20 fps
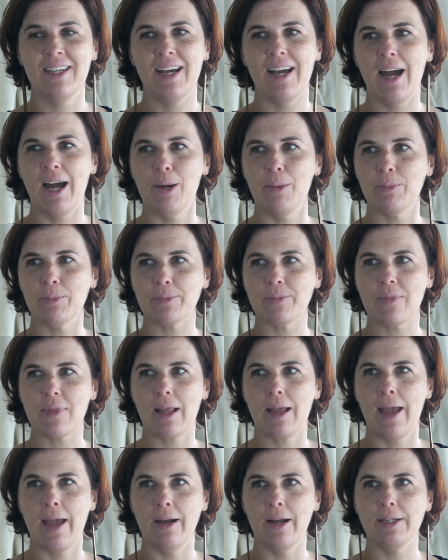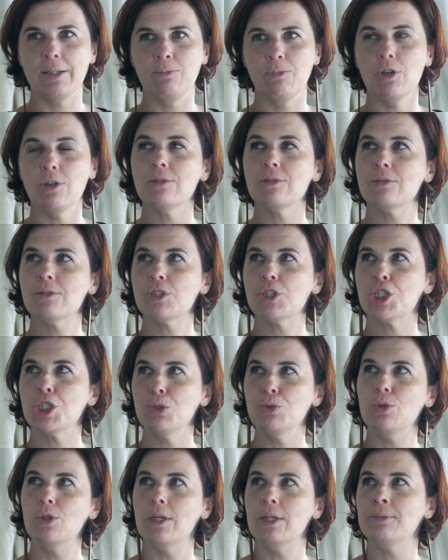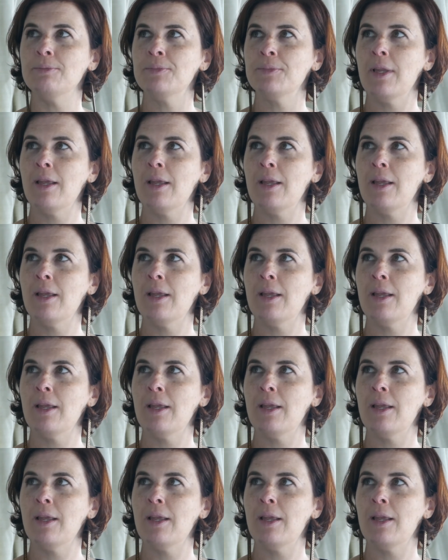And I'm not sure